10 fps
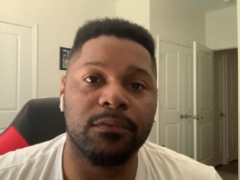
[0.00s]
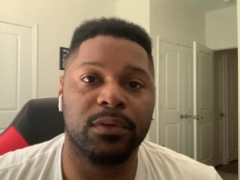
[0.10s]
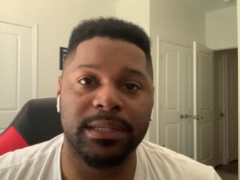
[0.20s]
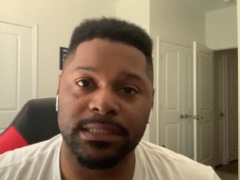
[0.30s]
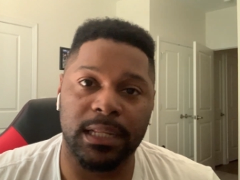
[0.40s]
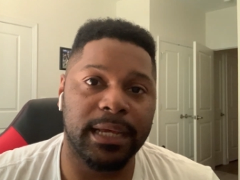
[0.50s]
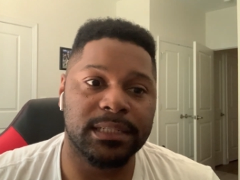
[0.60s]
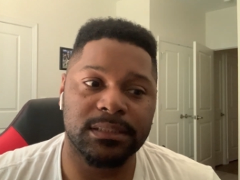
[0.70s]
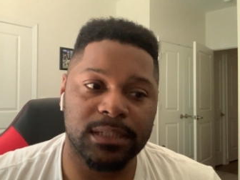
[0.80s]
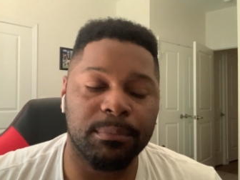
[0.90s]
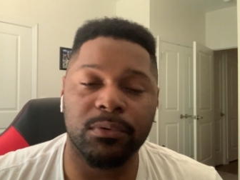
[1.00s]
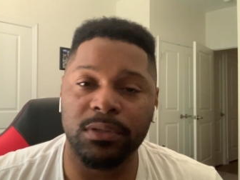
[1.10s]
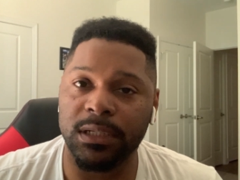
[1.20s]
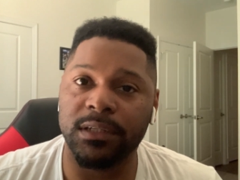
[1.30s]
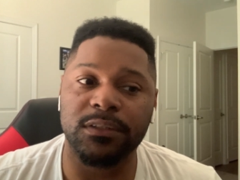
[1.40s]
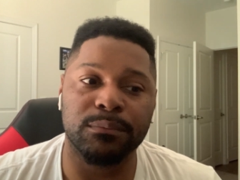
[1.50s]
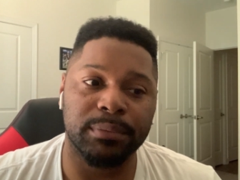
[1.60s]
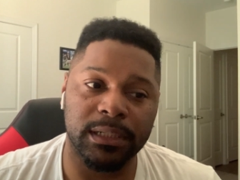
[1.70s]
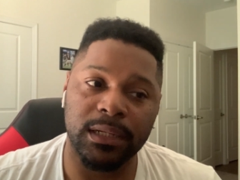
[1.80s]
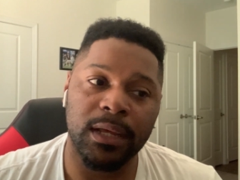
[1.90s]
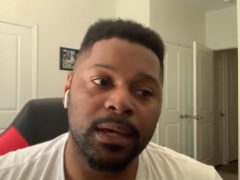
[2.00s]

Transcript: for these last couple years. But